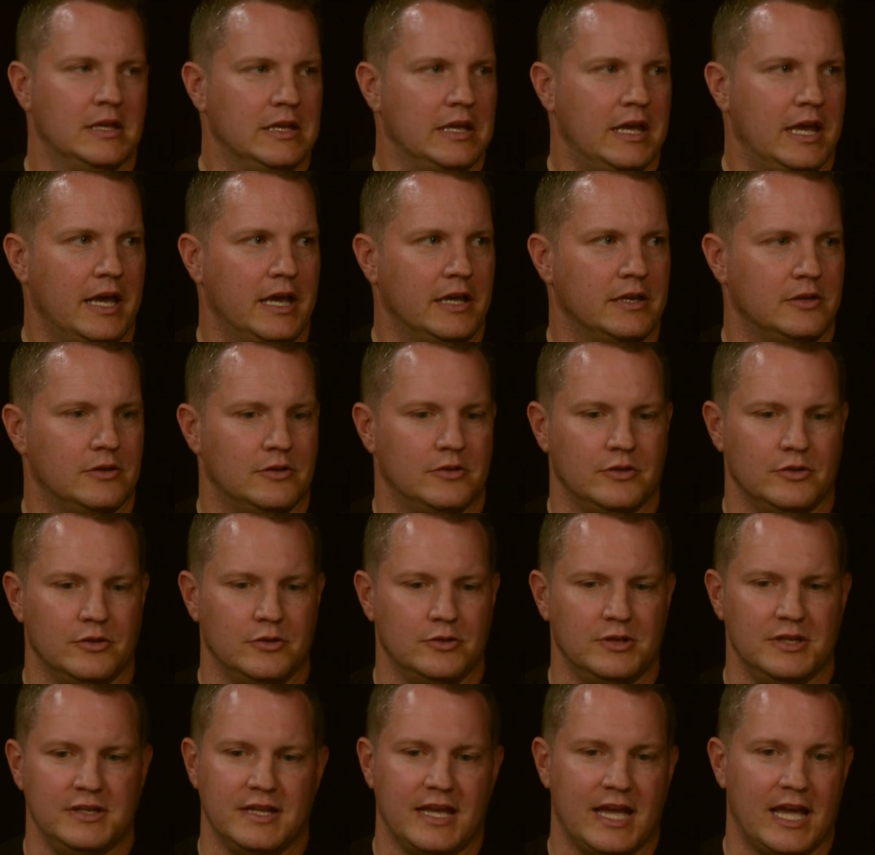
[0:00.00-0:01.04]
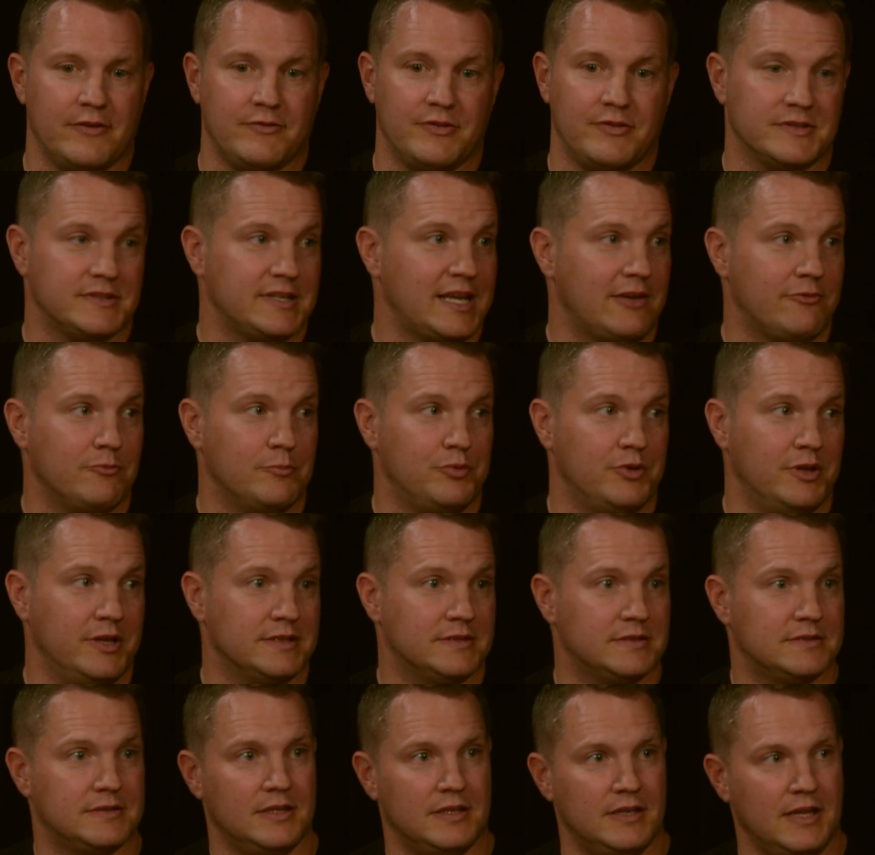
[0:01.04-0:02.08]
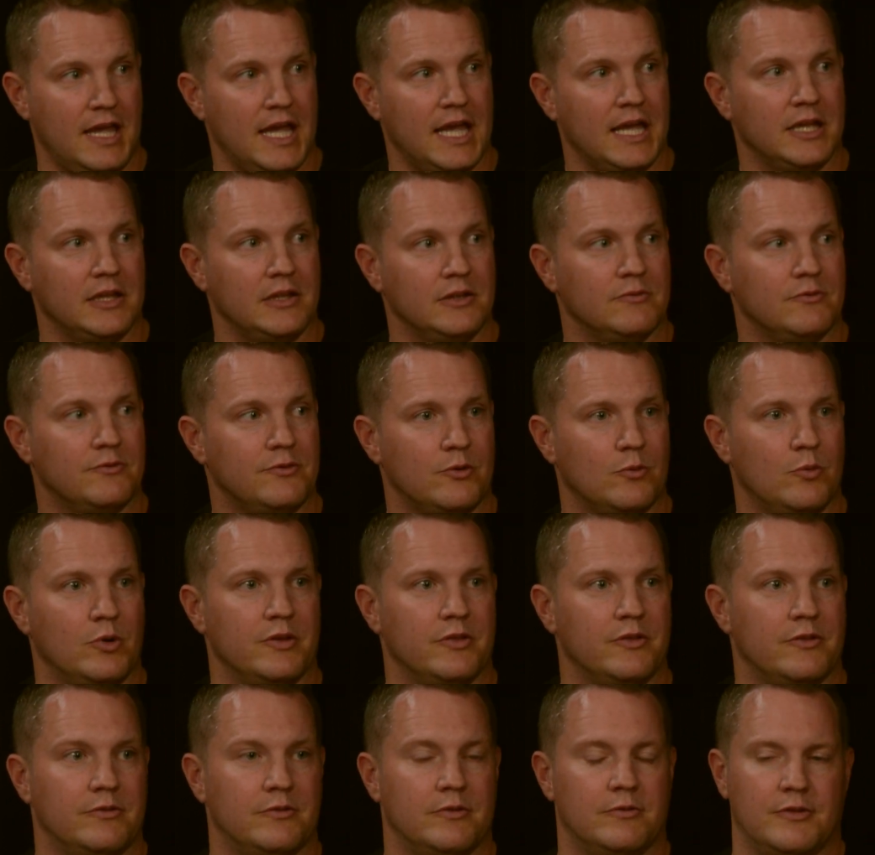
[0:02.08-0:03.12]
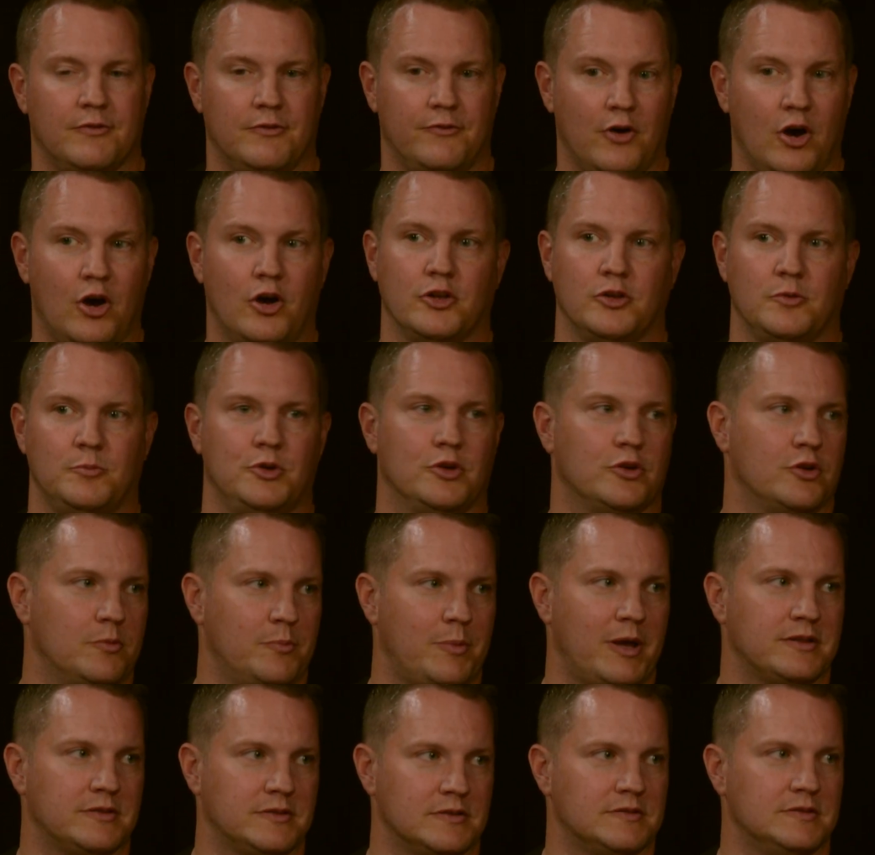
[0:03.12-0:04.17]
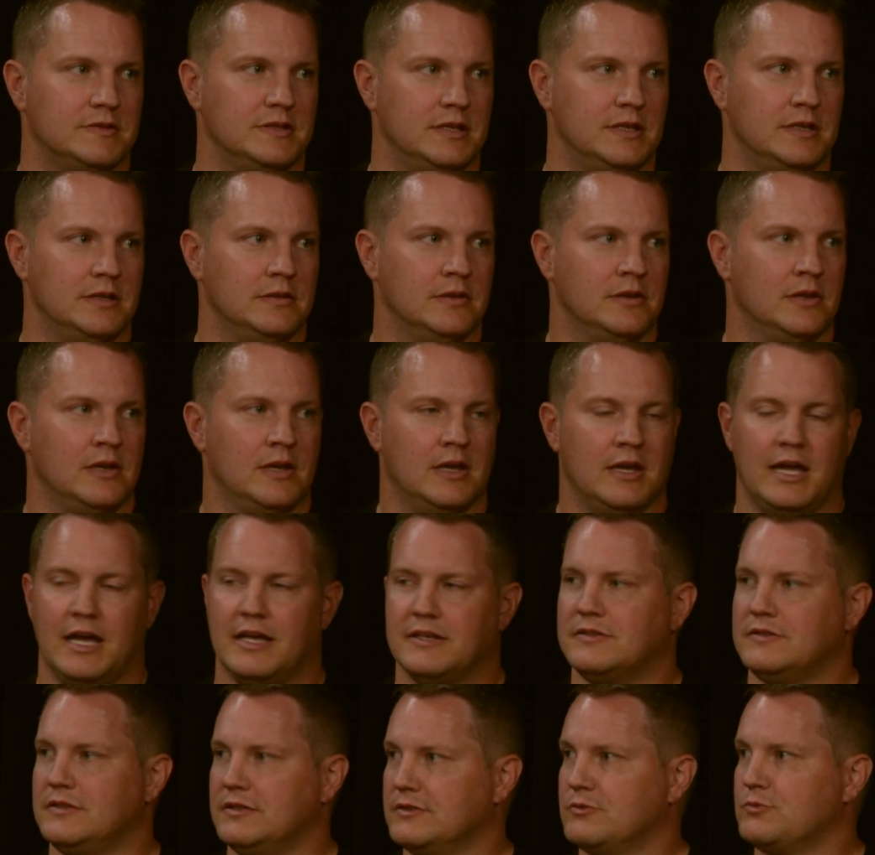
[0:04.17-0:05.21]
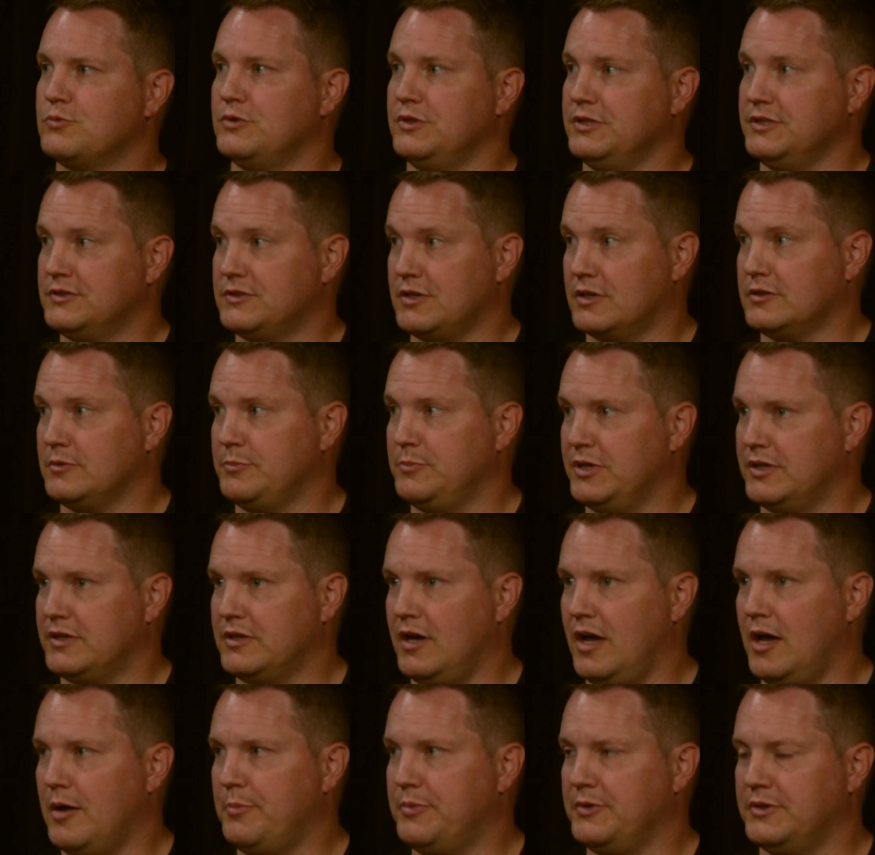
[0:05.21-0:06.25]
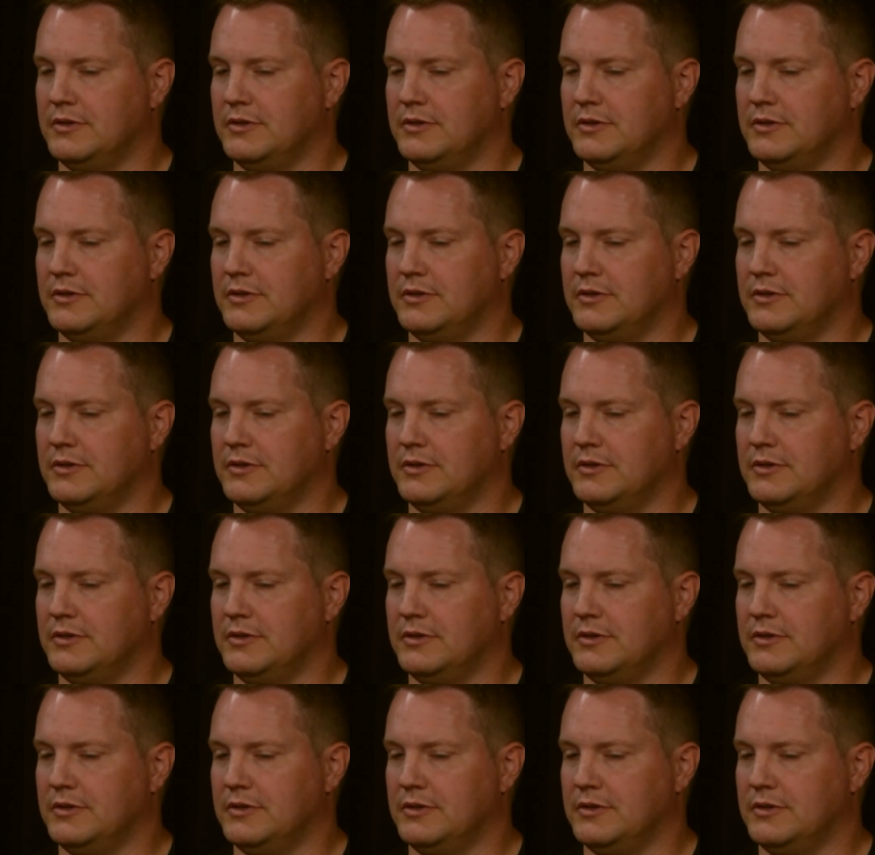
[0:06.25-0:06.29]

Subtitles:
And you need to have the staff in place today for what the volume you're about to see as things really start to pick up.